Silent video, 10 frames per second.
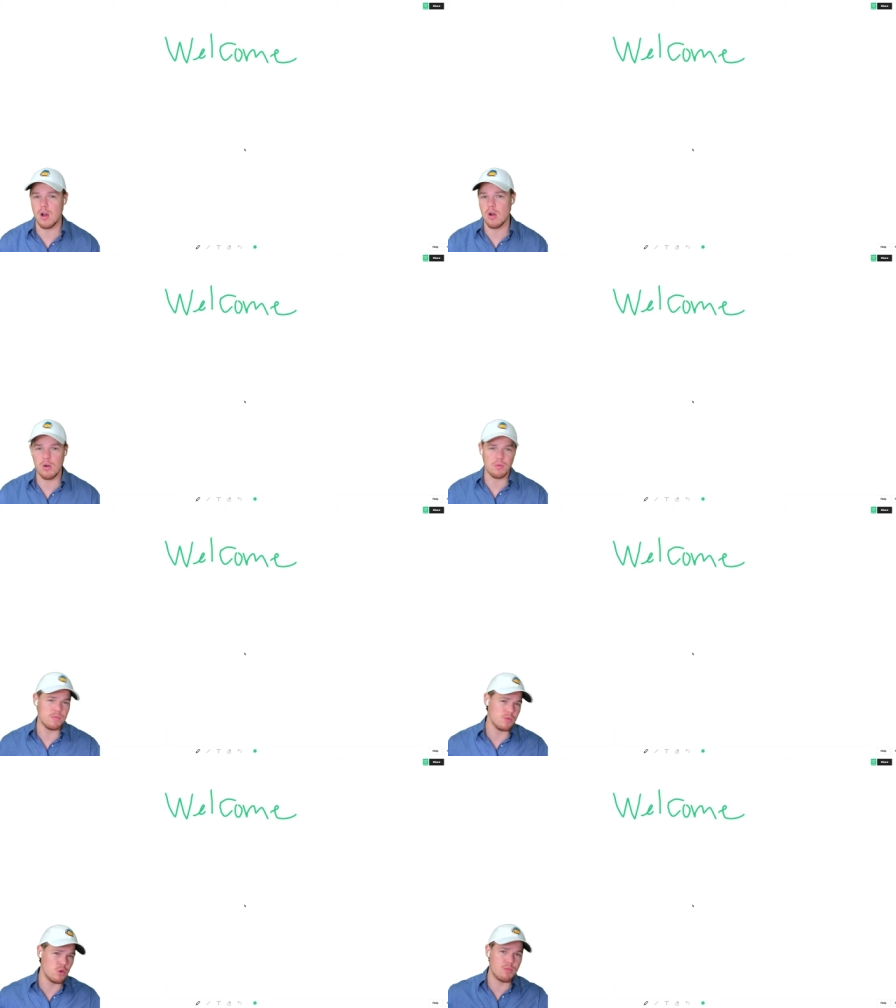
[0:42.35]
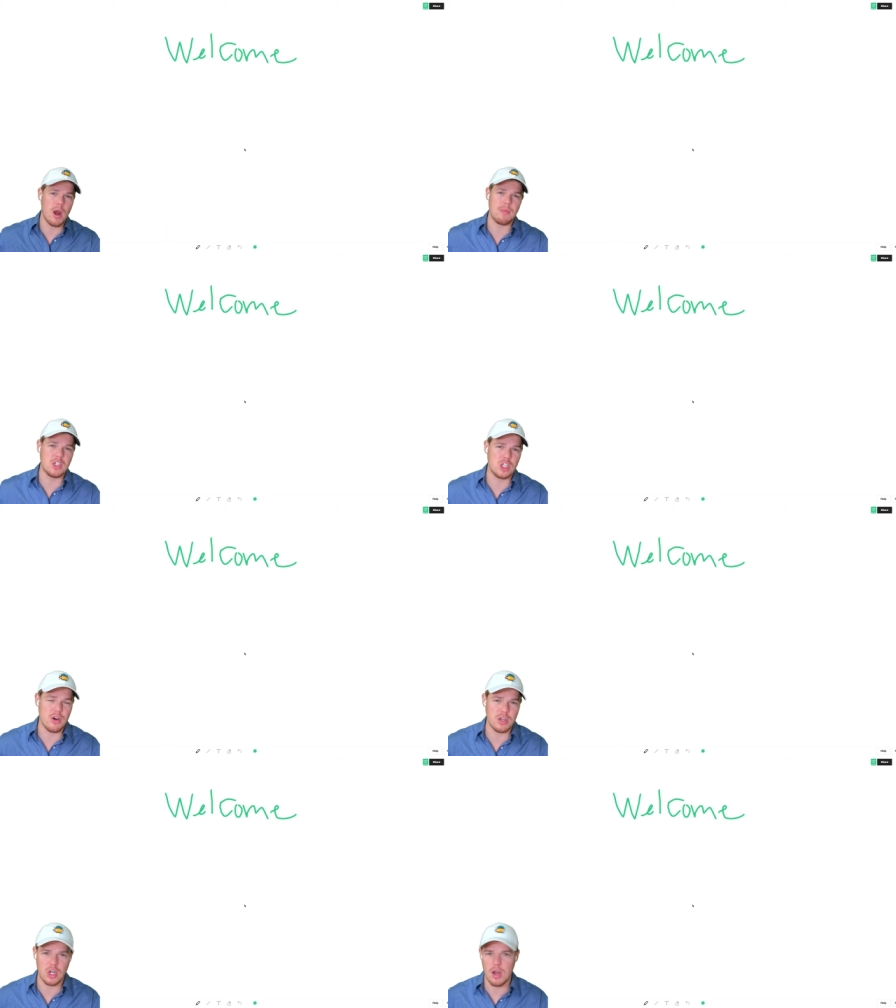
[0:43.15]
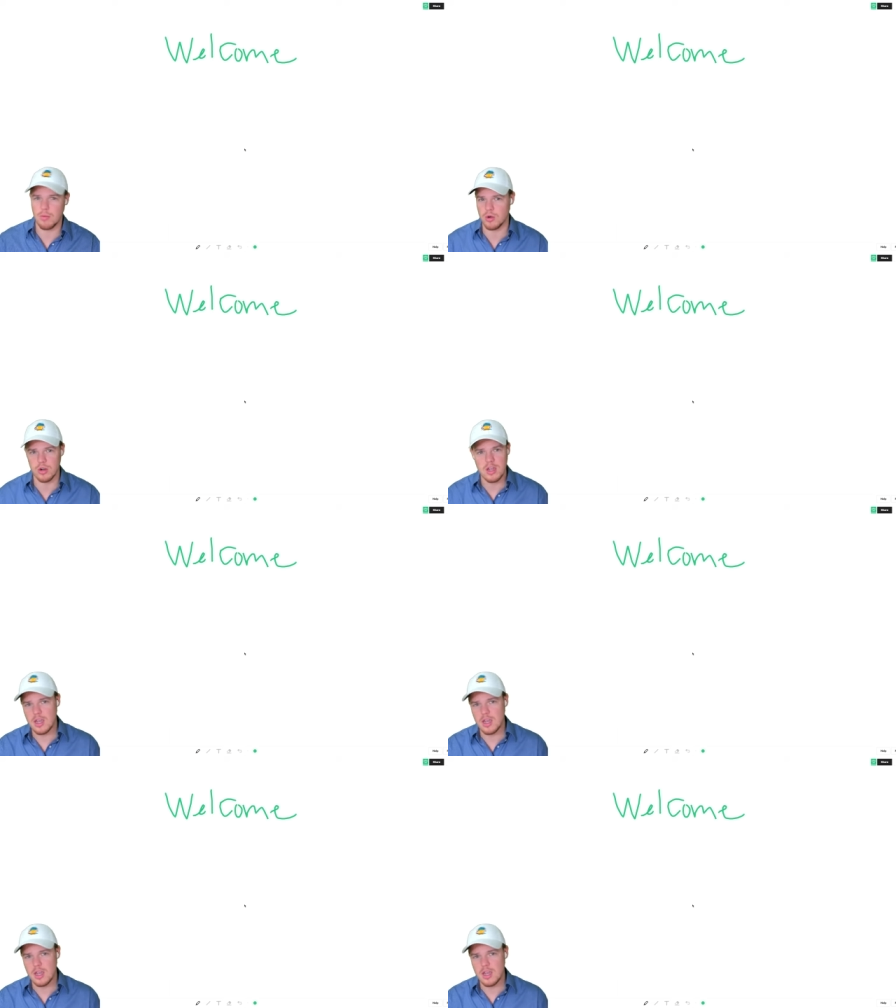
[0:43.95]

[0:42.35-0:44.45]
Oh, new prompt engineering job or